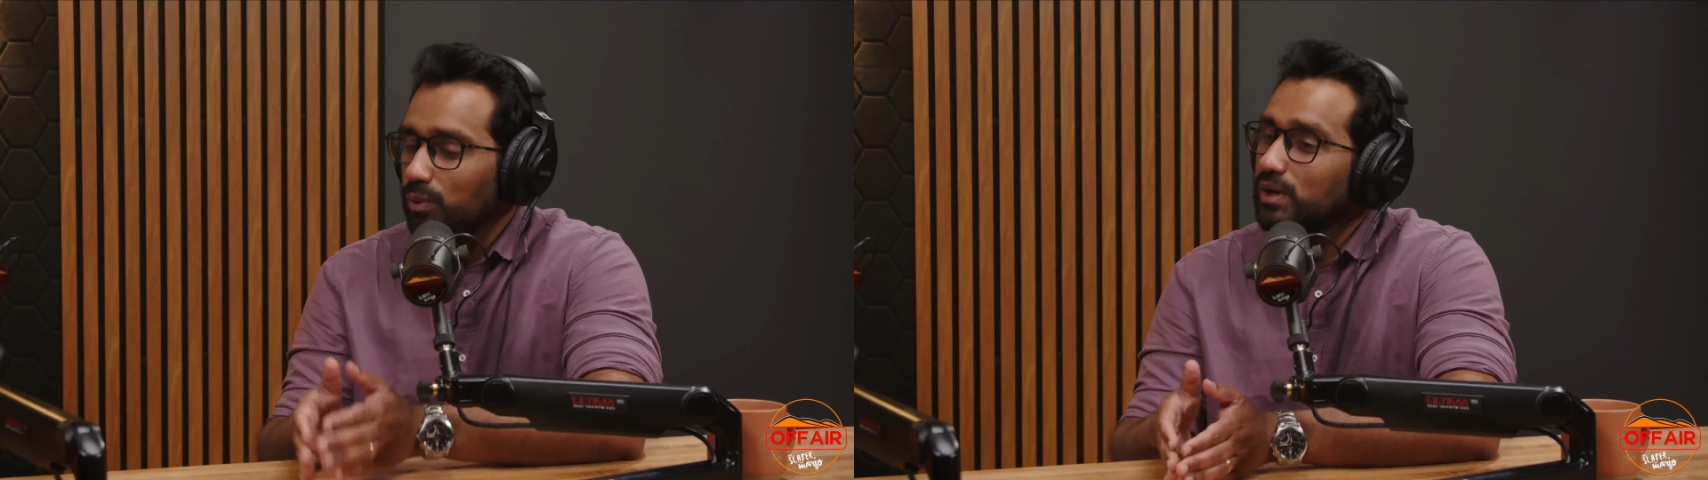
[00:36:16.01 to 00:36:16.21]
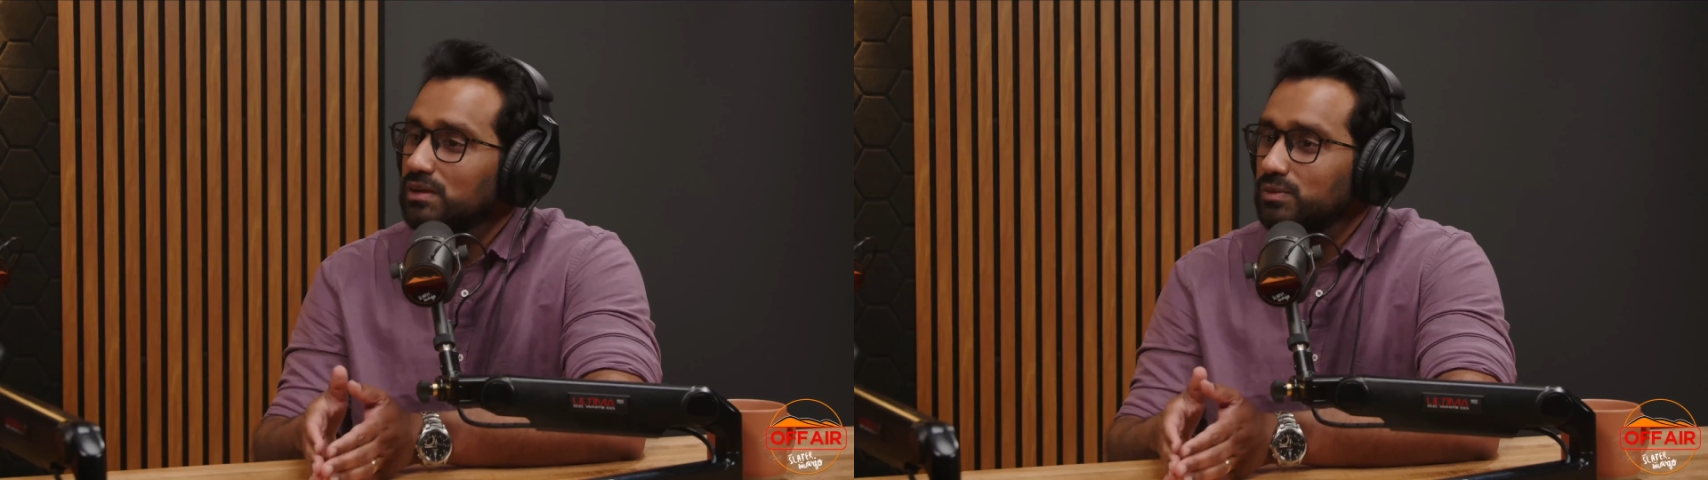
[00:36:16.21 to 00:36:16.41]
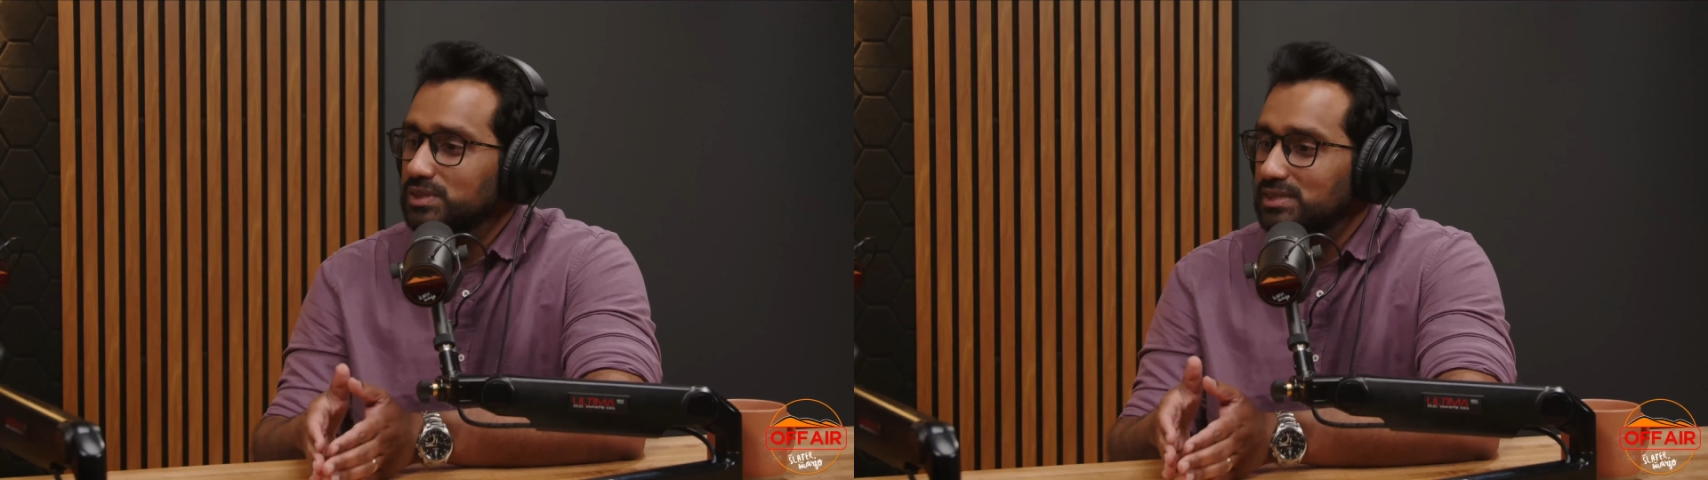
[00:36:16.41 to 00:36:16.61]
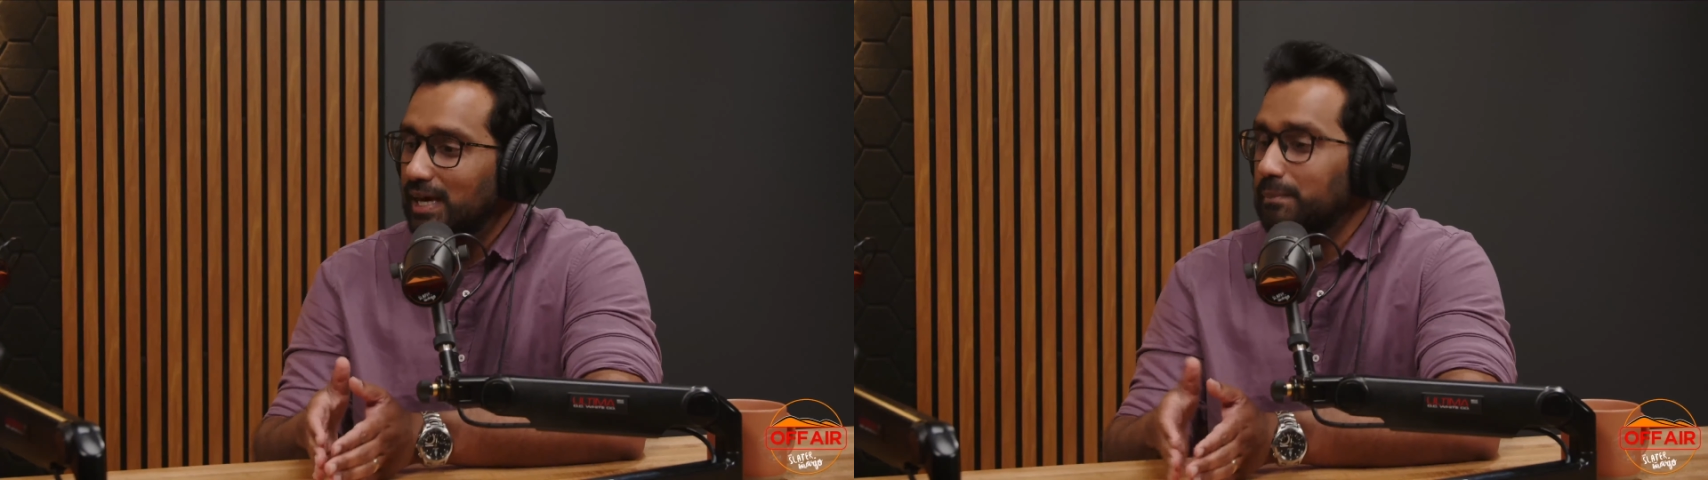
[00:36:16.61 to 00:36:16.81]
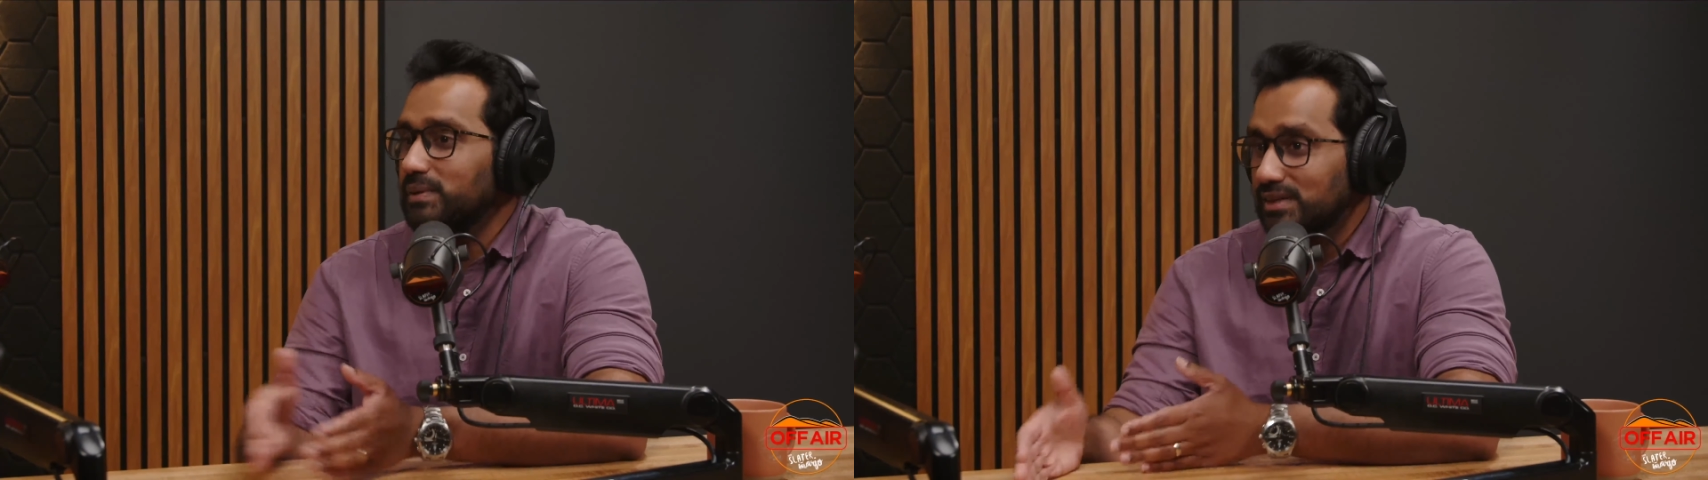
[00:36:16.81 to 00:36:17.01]
well was the
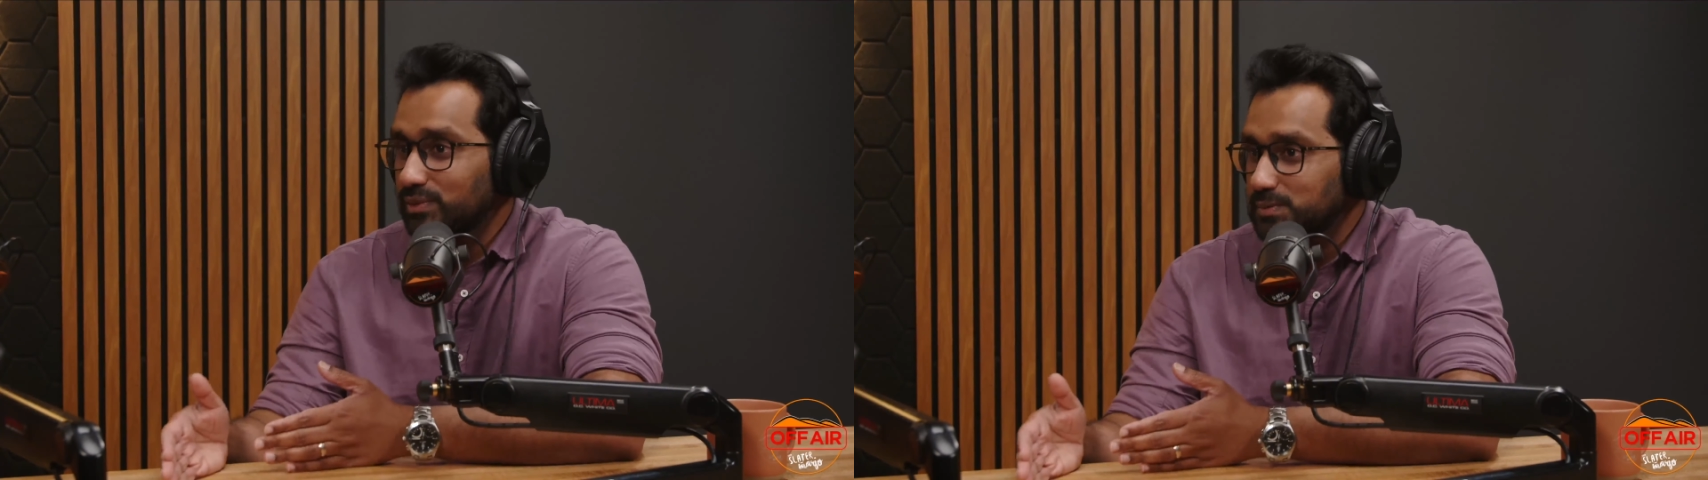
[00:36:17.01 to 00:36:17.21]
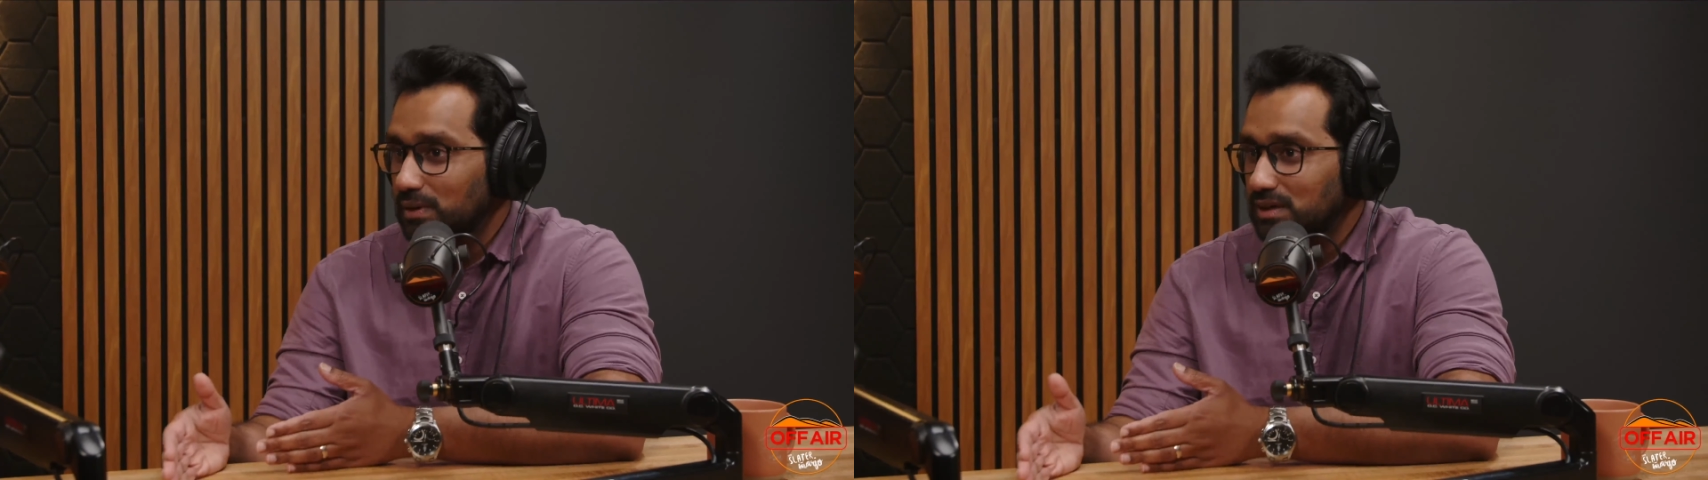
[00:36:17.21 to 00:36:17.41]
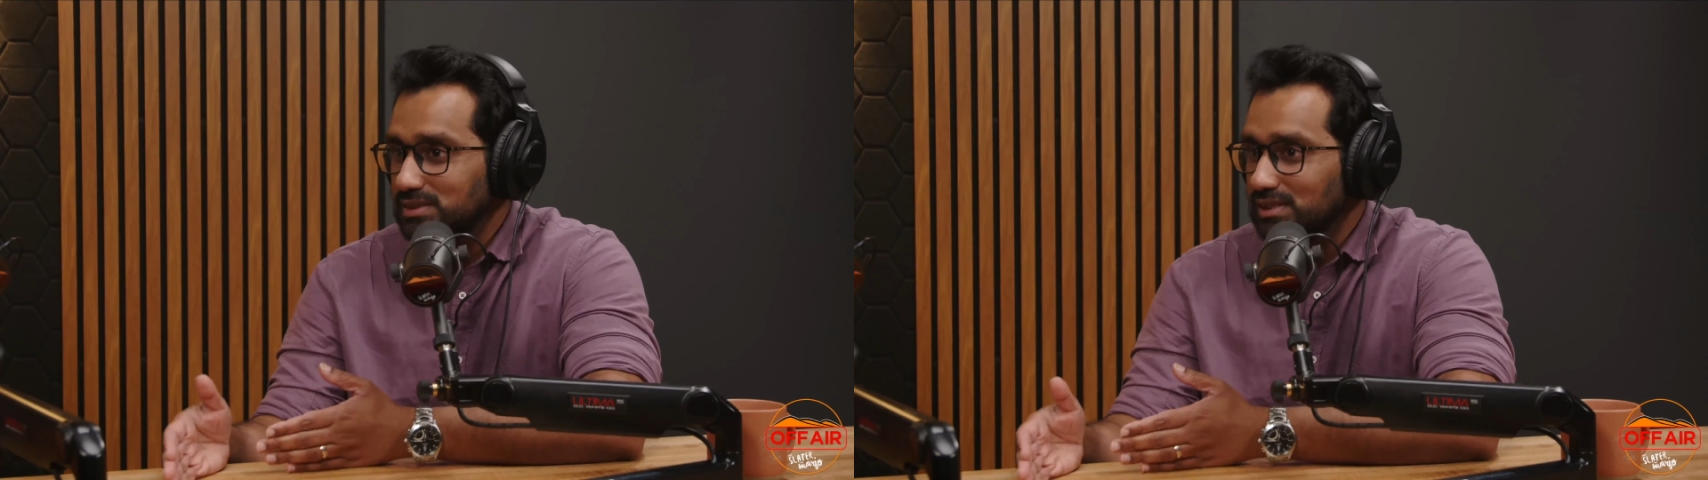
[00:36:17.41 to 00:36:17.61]
empathic response,